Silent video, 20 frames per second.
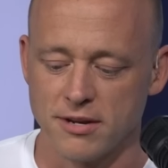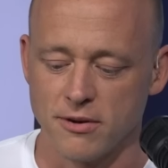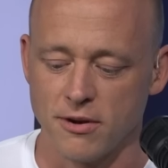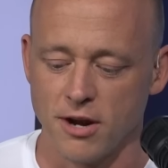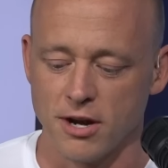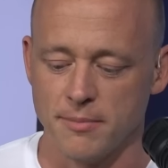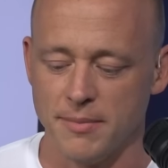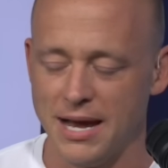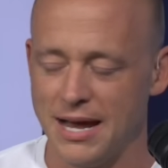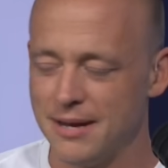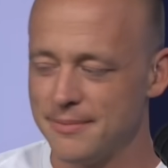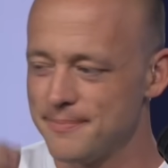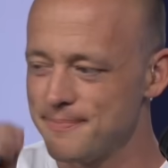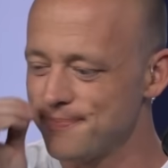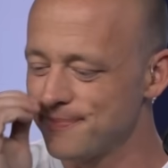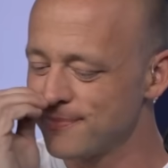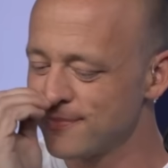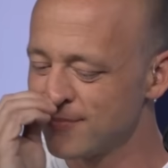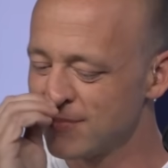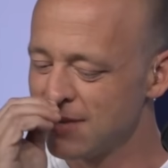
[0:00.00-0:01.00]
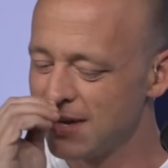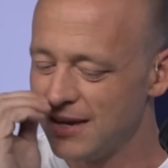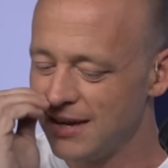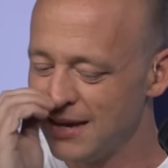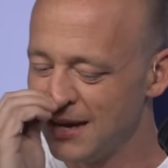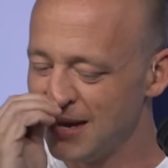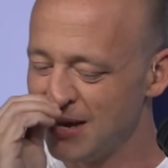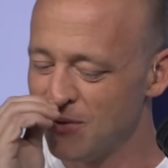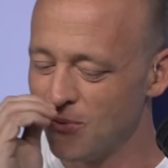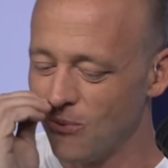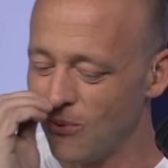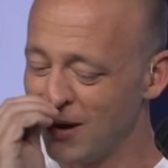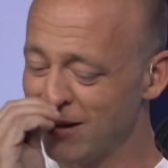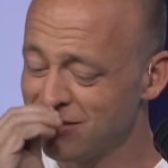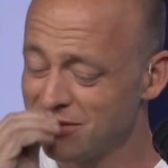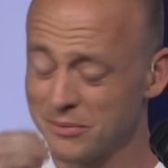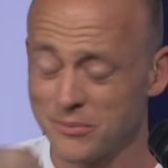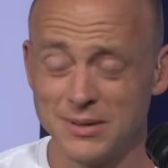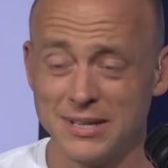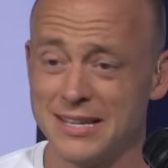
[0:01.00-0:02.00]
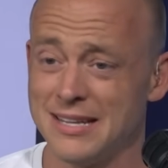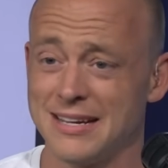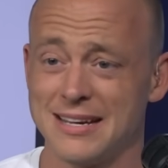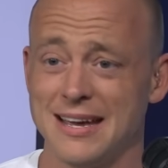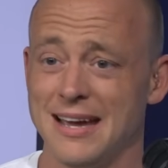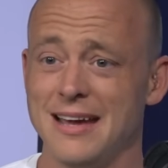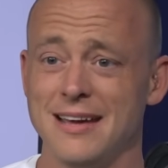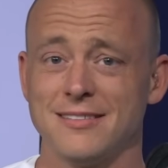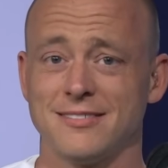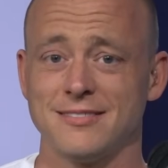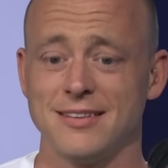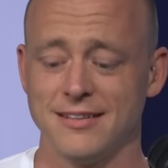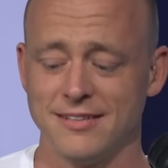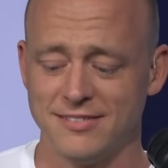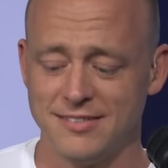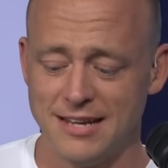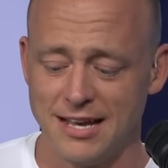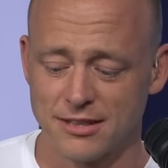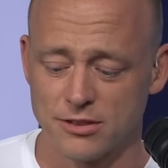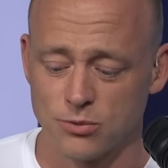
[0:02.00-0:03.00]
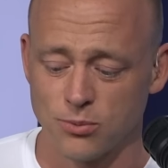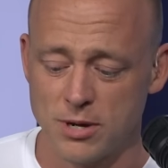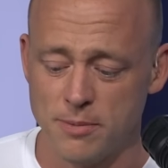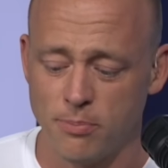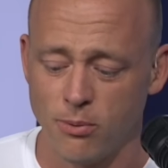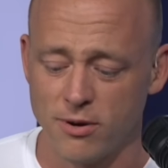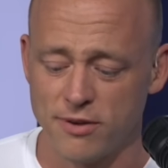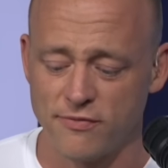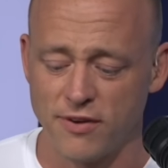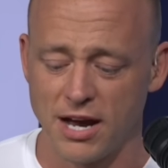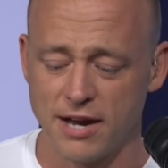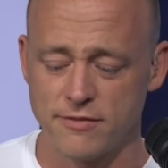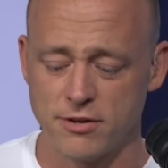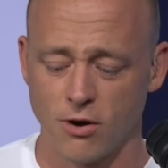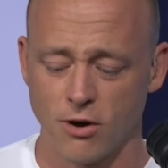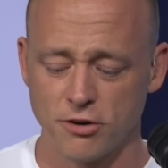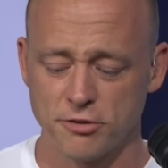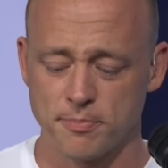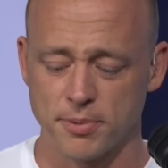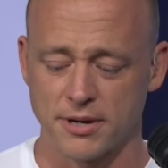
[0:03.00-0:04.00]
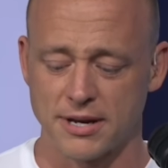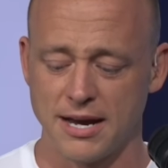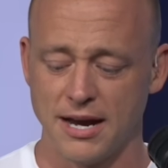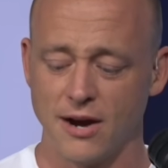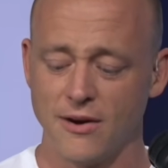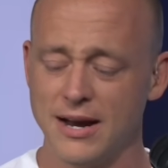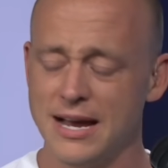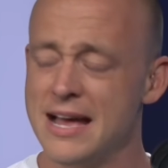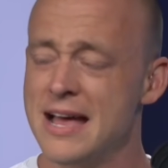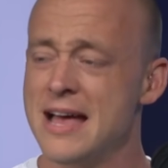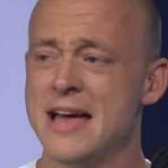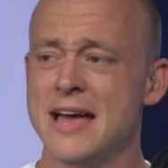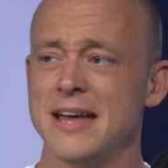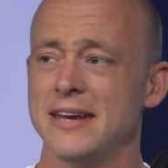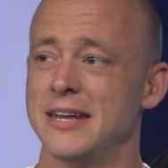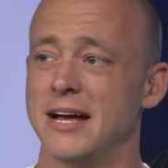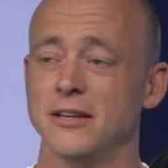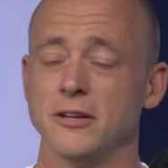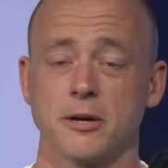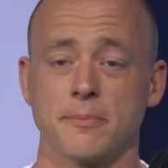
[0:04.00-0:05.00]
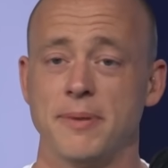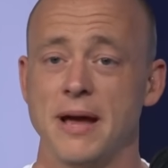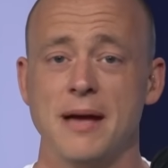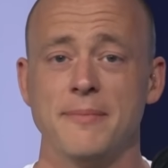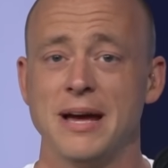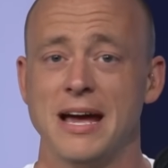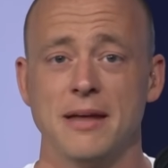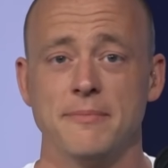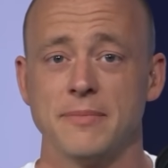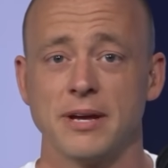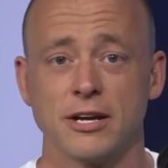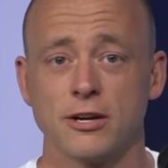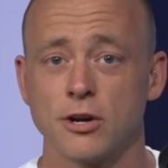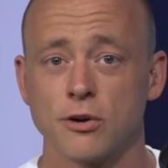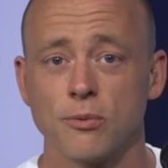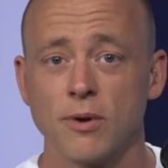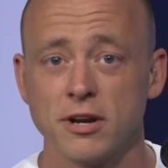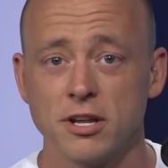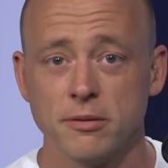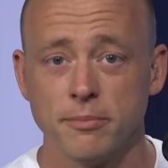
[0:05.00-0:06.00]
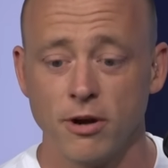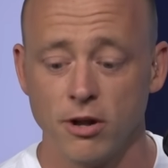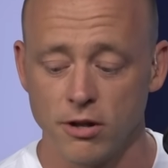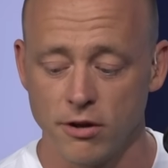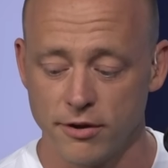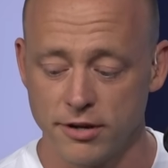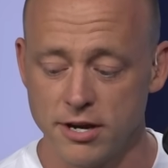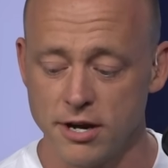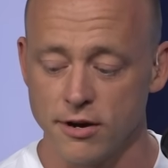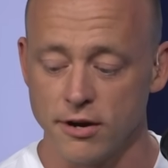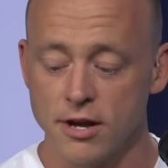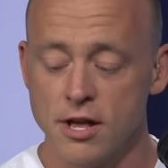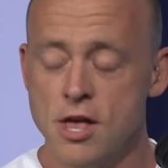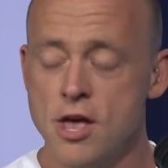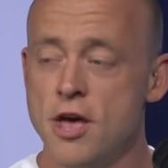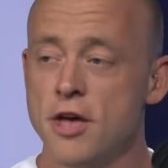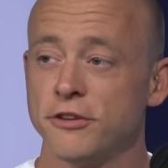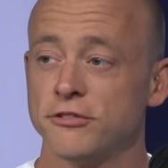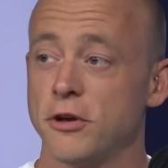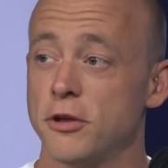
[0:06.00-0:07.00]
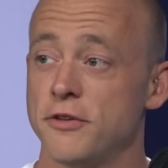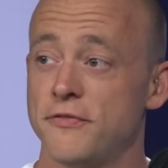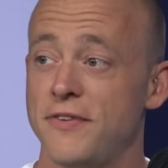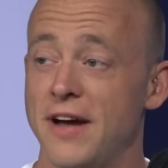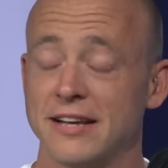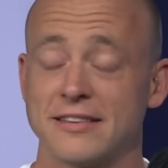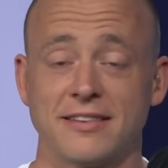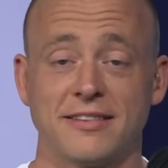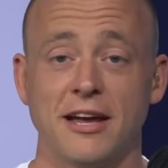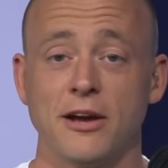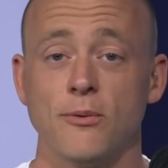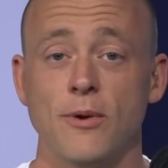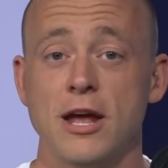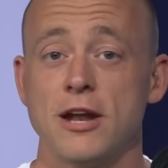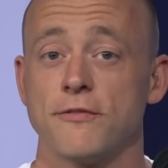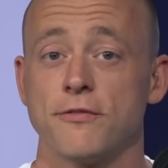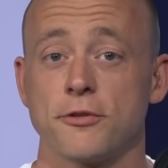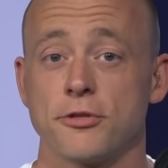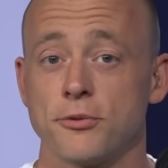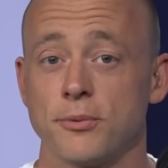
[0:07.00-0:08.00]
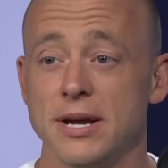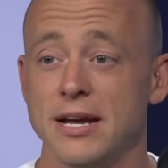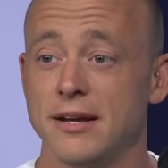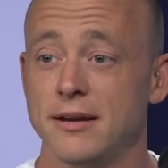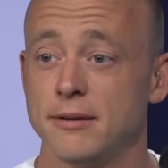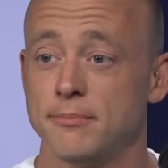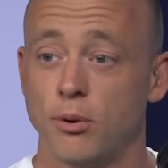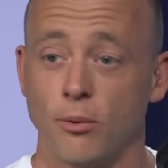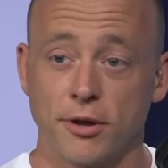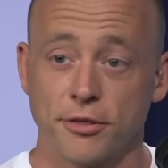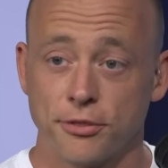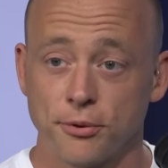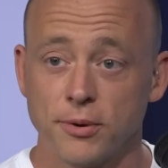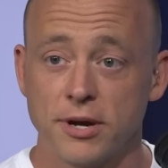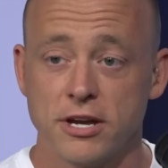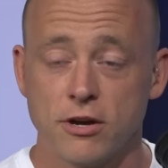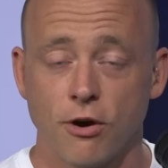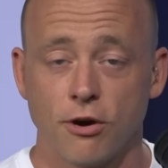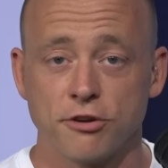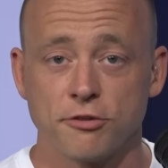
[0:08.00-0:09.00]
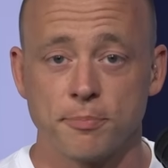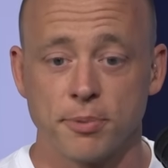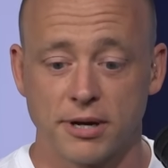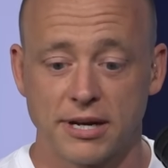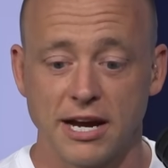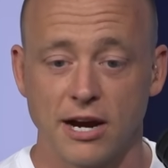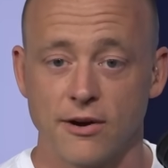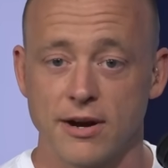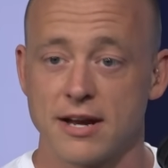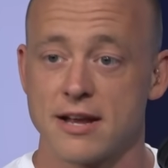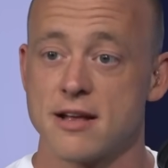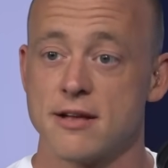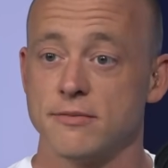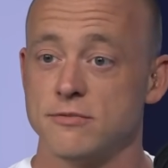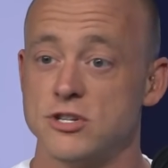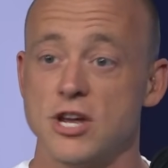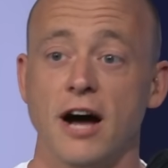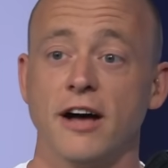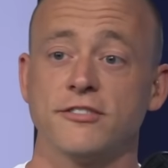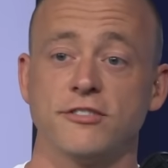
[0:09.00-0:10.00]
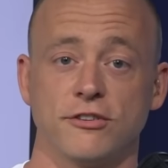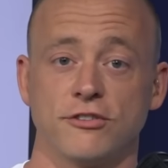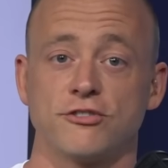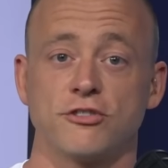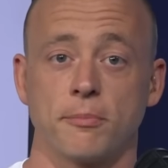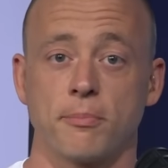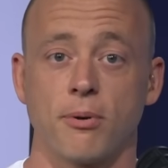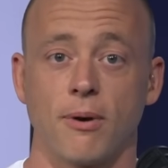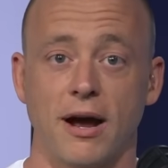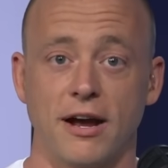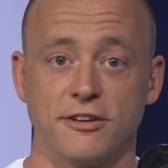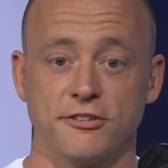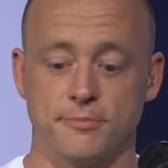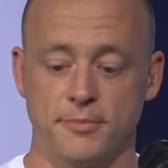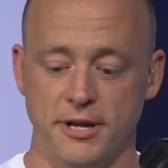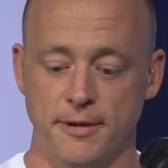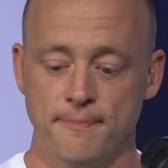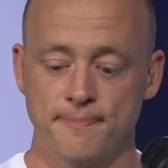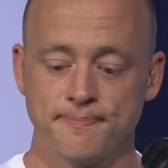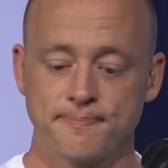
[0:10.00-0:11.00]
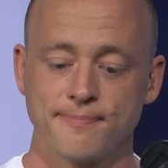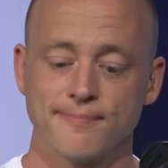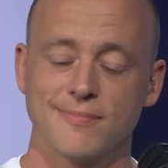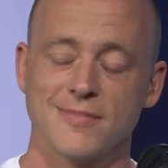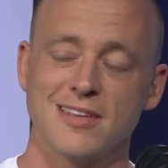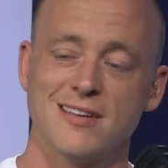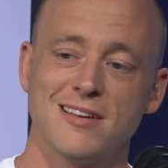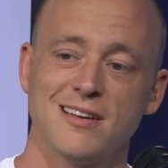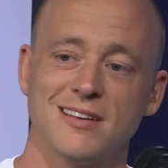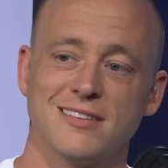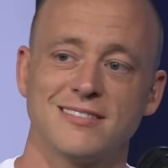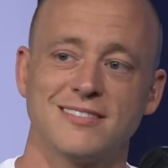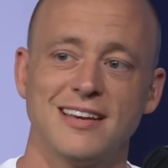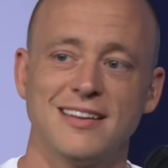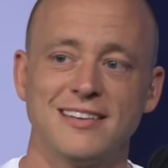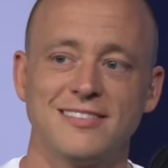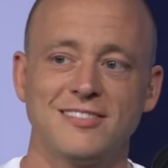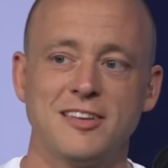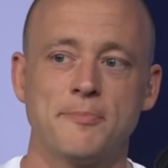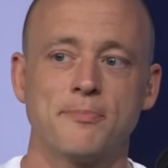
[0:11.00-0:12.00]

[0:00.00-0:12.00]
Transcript: it on him? And it wasn't really the case. Tennessee had 3.5 yards per carry. Now, look, Bama hadn't been good running the ball all year. So the fact that they ran it for 3.3 yards per carry doesn't surprise me. Tennessee